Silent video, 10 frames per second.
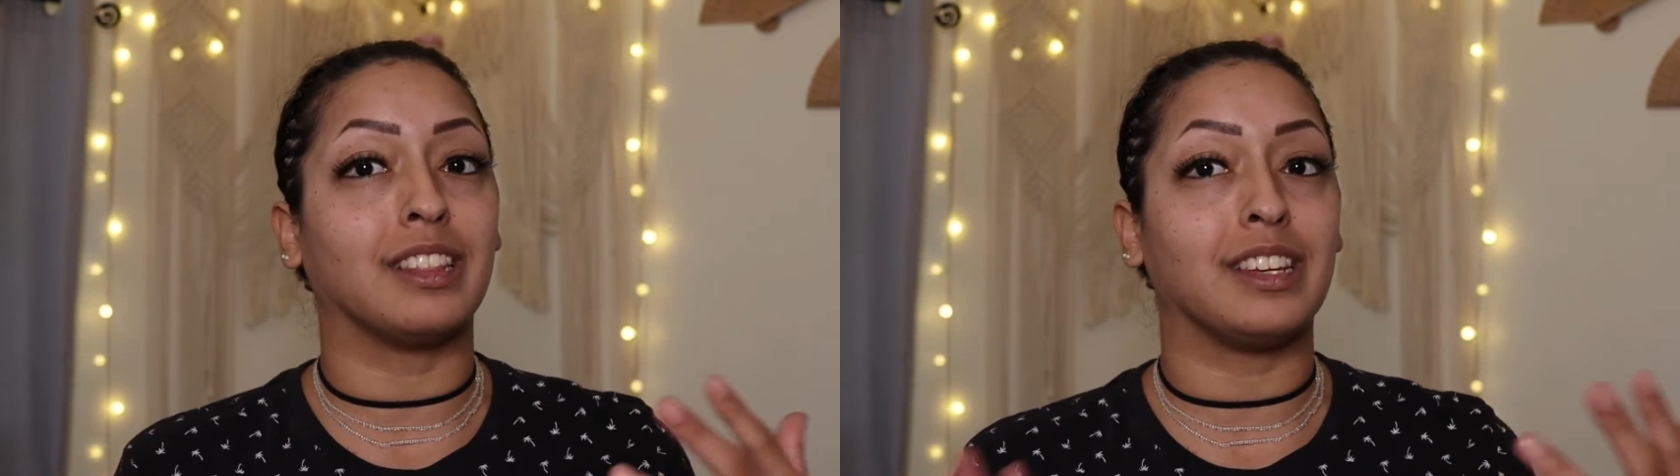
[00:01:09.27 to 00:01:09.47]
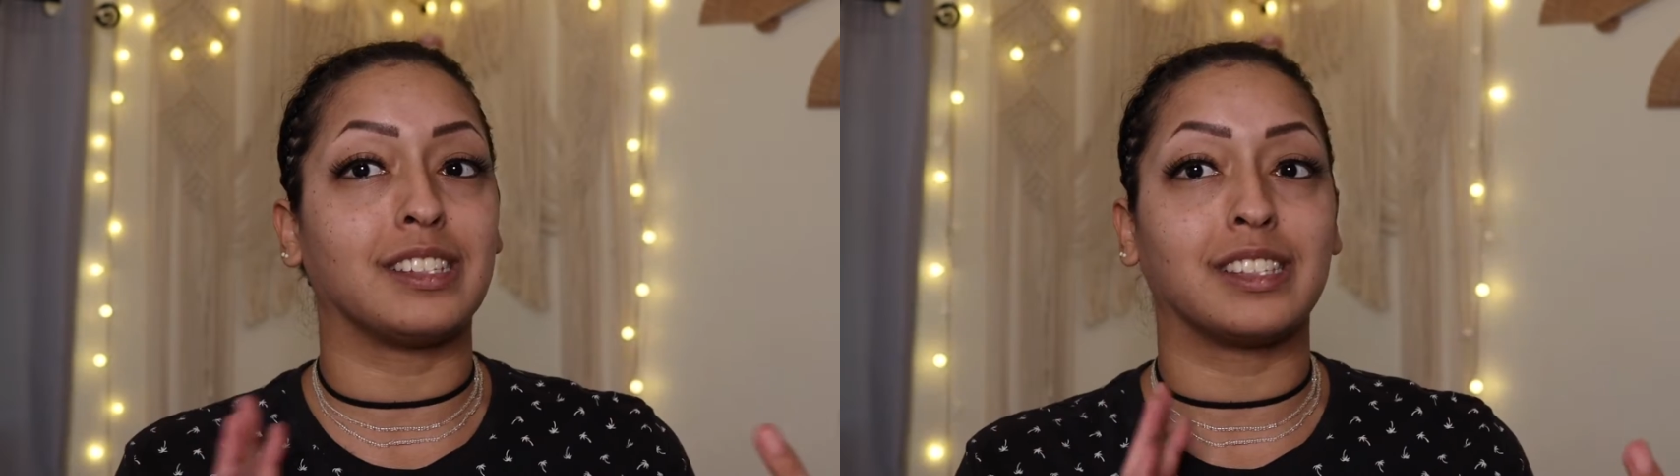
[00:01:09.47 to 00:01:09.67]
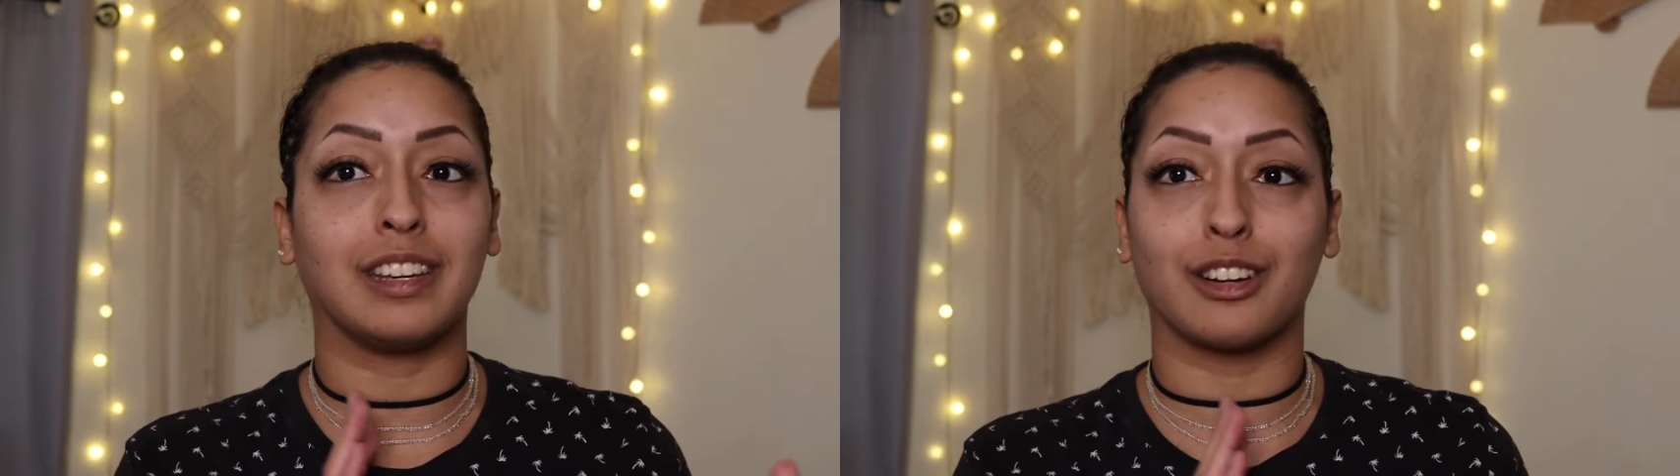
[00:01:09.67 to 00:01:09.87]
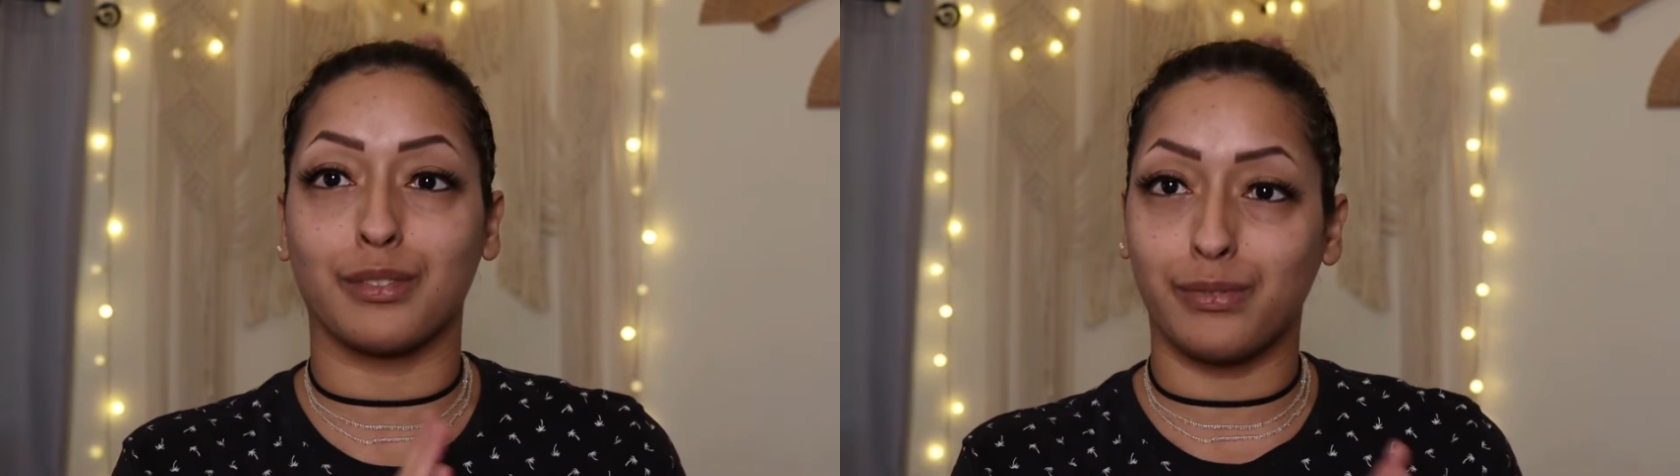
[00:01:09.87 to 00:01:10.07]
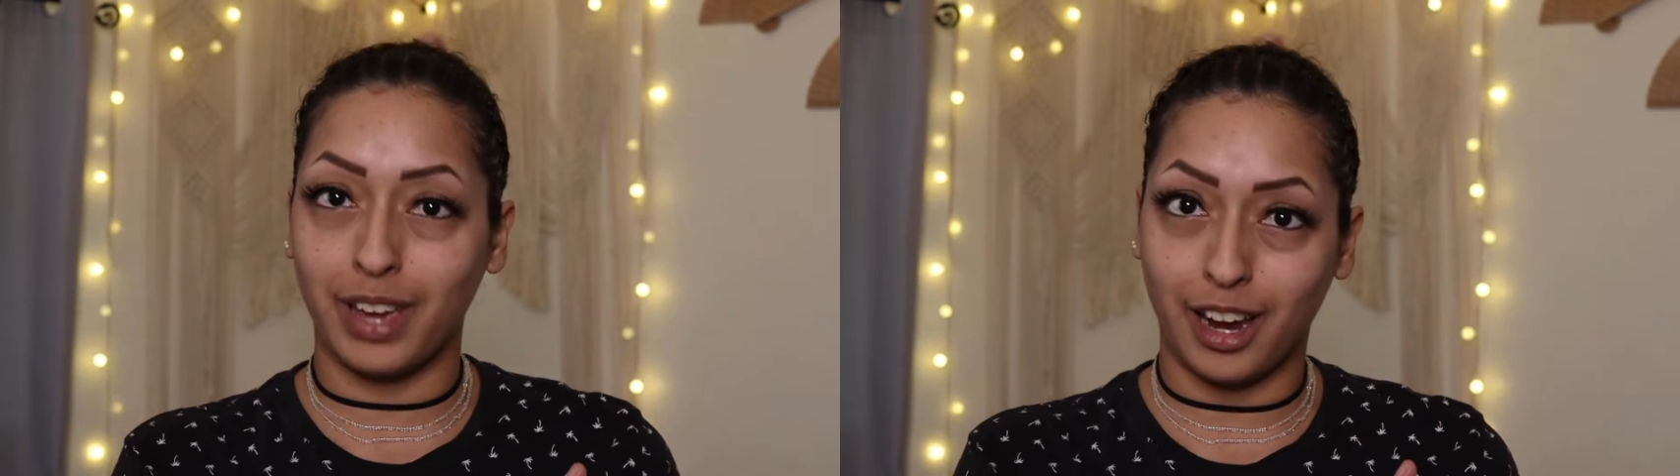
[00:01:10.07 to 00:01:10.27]
the Cedar
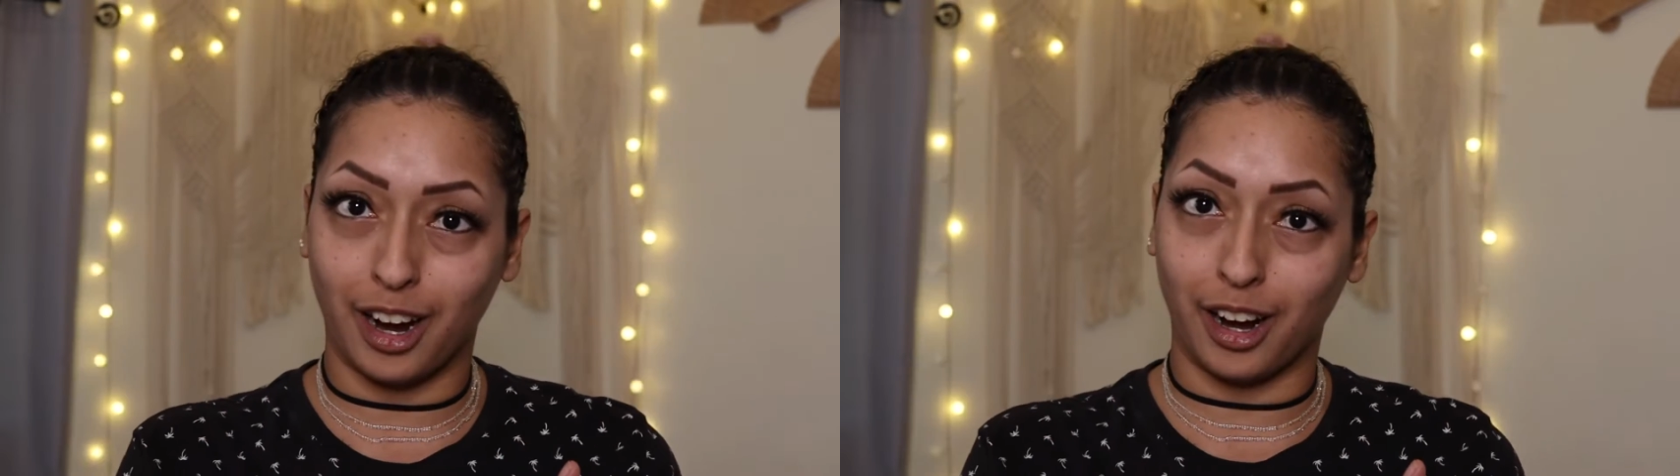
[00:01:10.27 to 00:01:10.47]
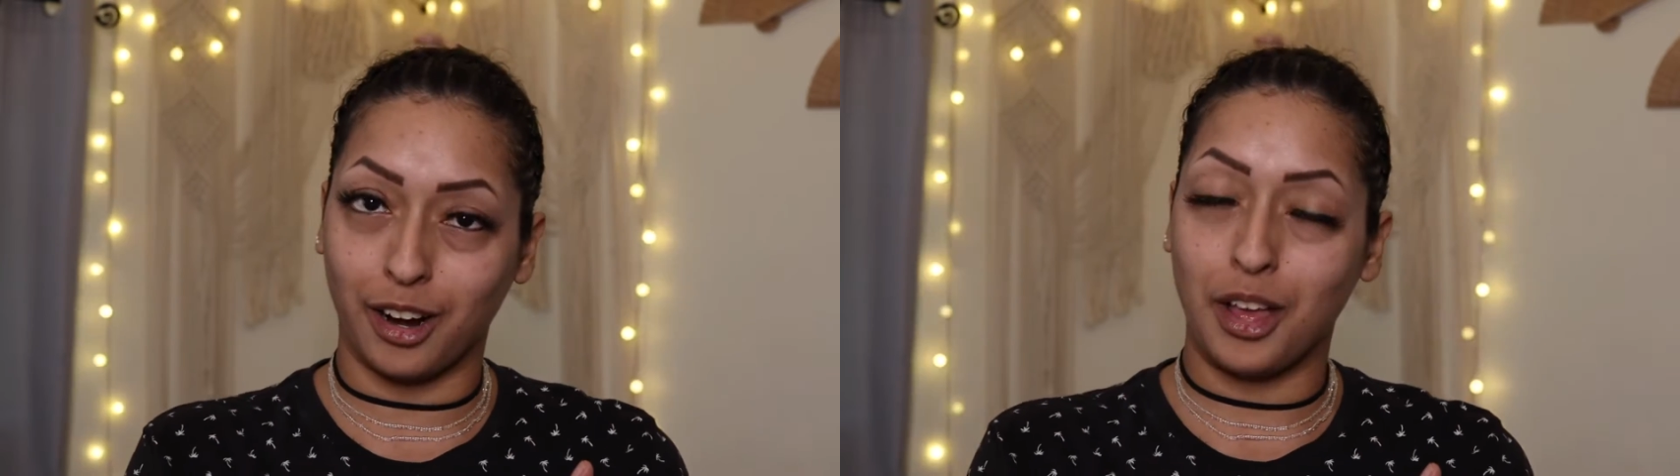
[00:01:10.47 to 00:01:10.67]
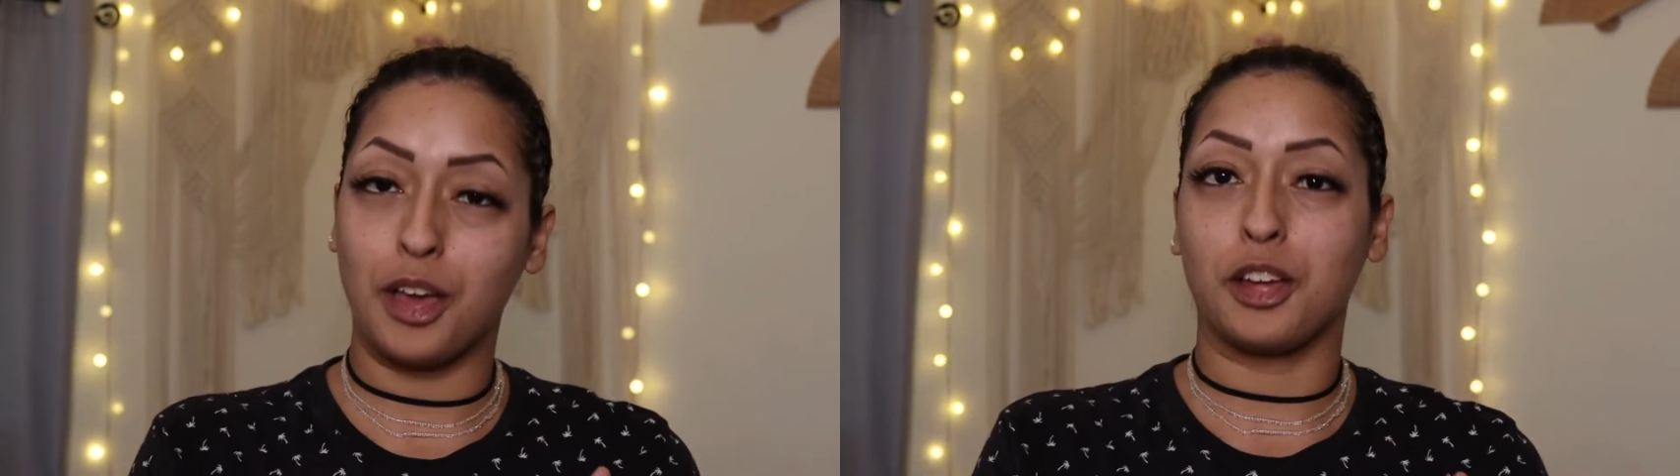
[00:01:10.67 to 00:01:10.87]
Fair